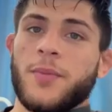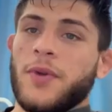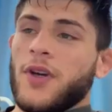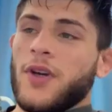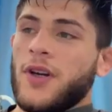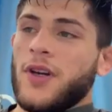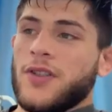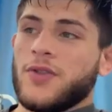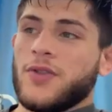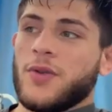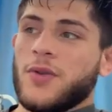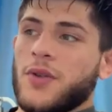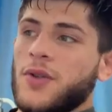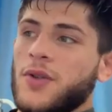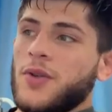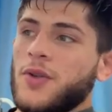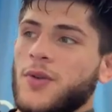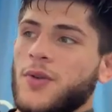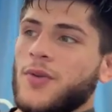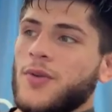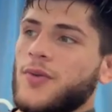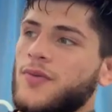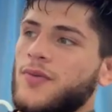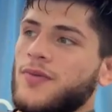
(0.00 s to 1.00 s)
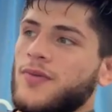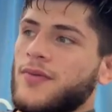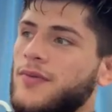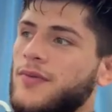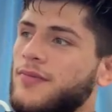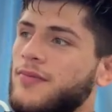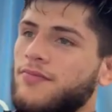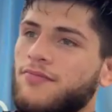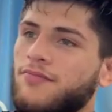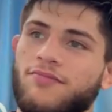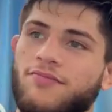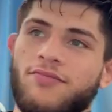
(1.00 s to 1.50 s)
be honest with you,
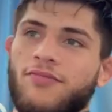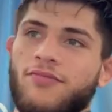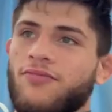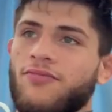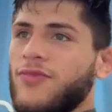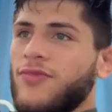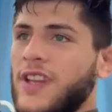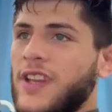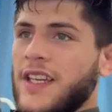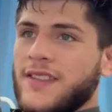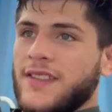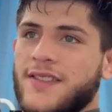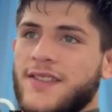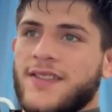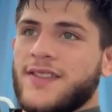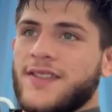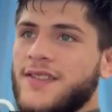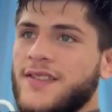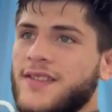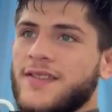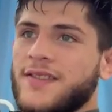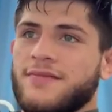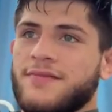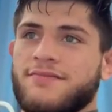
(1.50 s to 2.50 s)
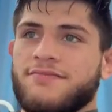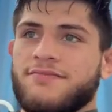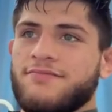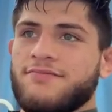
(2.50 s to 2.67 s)
that's